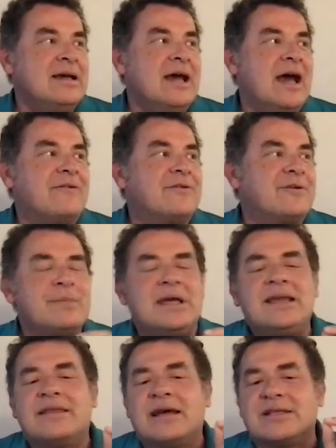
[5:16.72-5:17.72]
And for
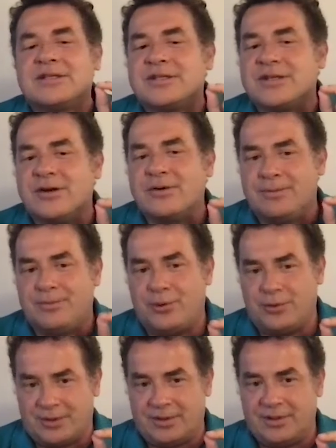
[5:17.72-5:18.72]
me, that's so
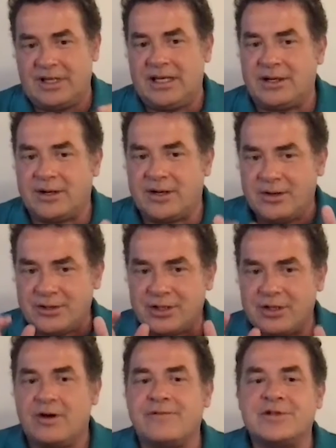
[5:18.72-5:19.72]
important. In
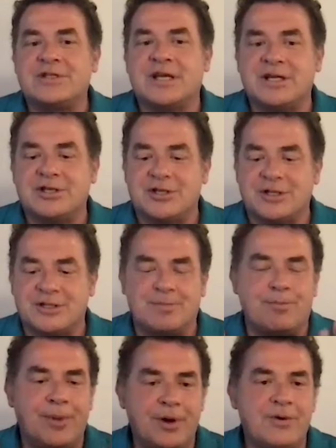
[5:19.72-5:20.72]
coaching conversations,
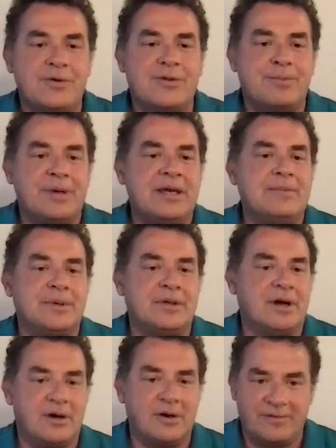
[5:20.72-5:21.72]
both
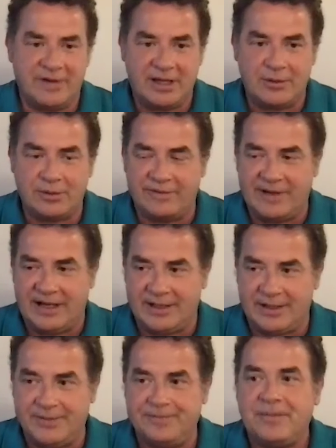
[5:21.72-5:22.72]
people are of equal
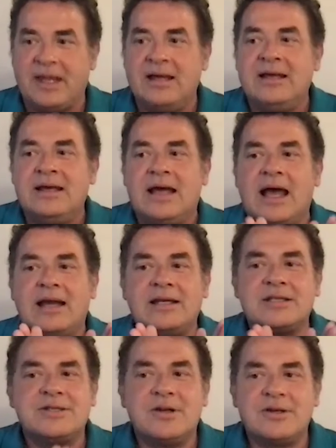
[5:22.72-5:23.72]
value. And
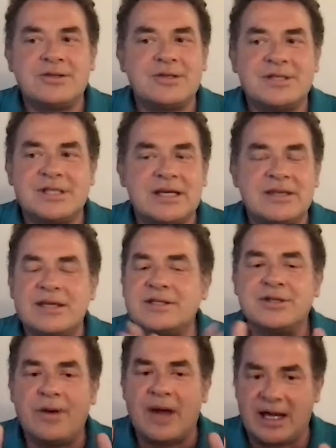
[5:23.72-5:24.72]
it's not to say there's
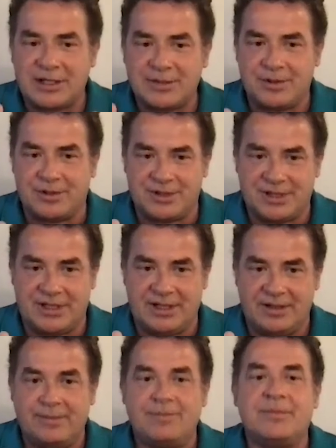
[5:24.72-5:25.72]
no experts there,
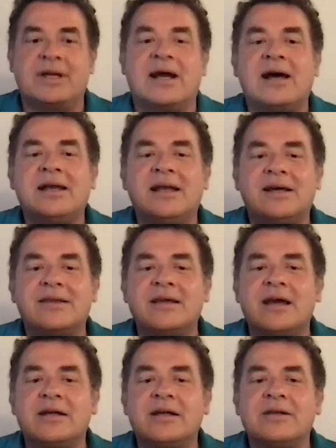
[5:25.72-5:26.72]
but I like the
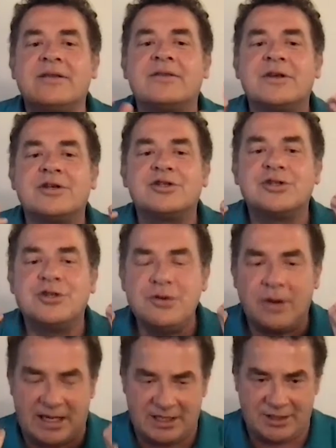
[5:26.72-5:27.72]
idea that there's
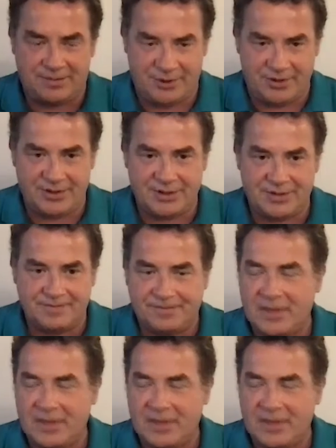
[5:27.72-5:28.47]
two experts.